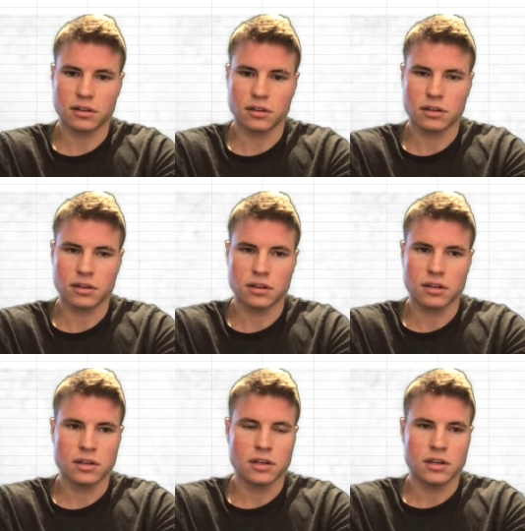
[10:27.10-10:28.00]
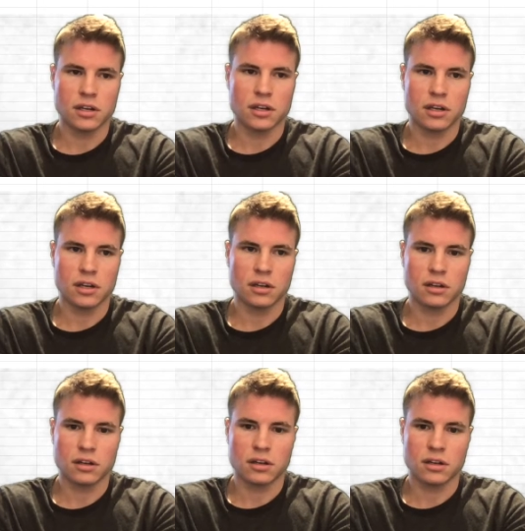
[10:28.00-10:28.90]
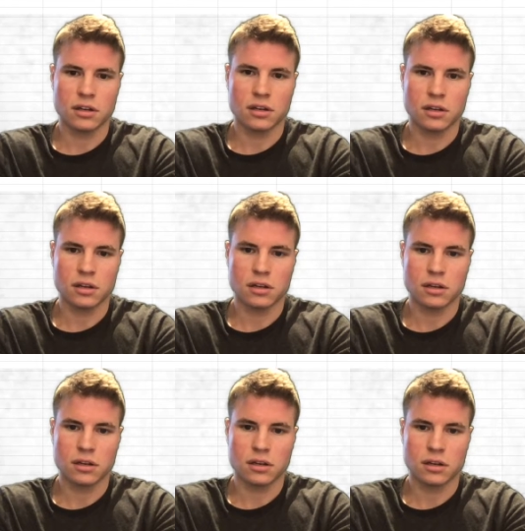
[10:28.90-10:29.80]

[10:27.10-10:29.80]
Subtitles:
[no speech]